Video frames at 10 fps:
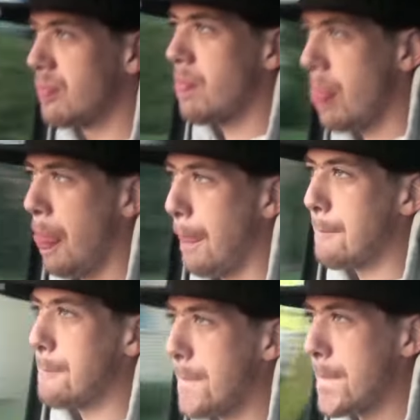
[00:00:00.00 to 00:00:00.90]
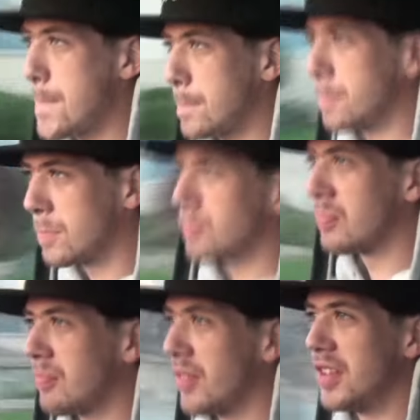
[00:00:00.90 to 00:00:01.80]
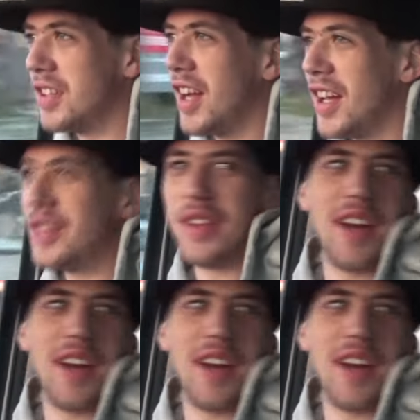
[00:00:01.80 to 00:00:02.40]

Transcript: riding the pine. Yeah. Yes,